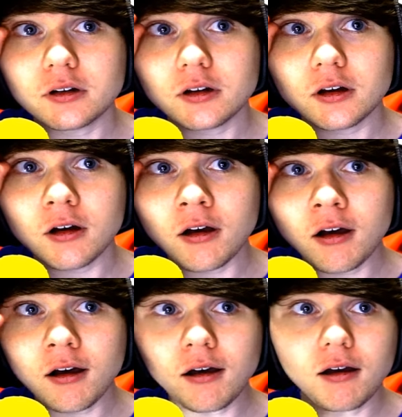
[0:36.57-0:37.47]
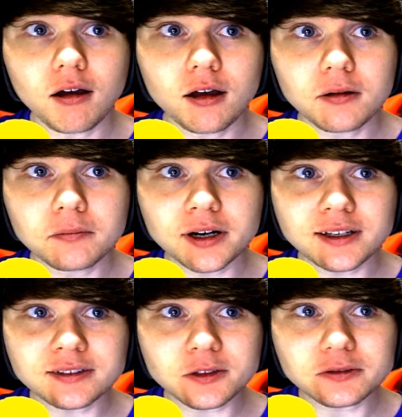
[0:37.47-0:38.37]
Oh! Brad
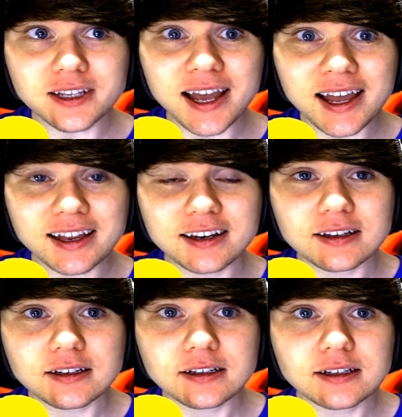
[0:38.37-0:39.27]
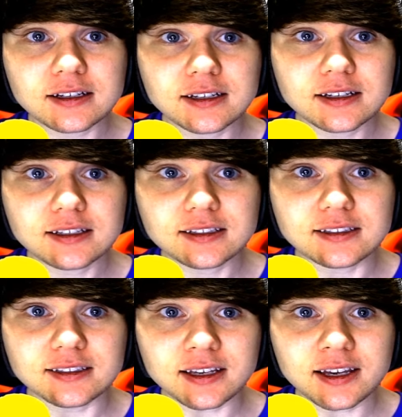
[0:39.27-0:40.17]
is so sad!
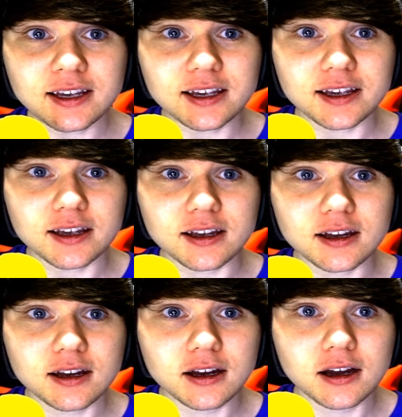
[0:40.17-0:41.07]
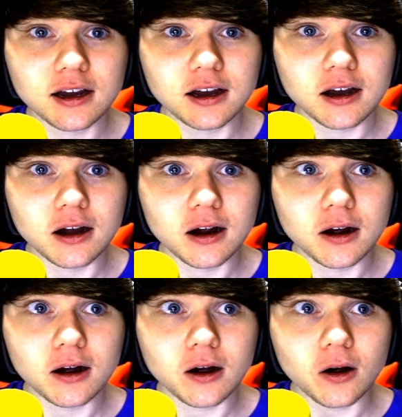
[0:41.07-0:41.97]
Dang!
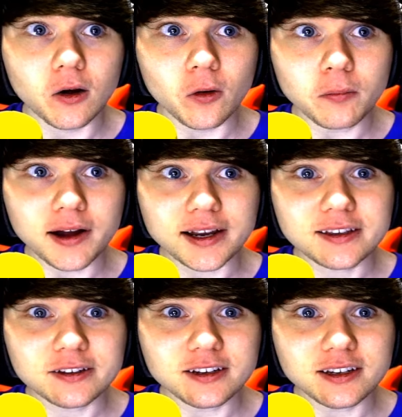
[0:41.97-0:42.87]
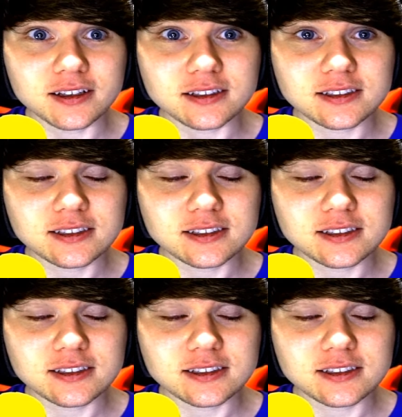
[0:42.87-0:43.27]
Oh my goodness!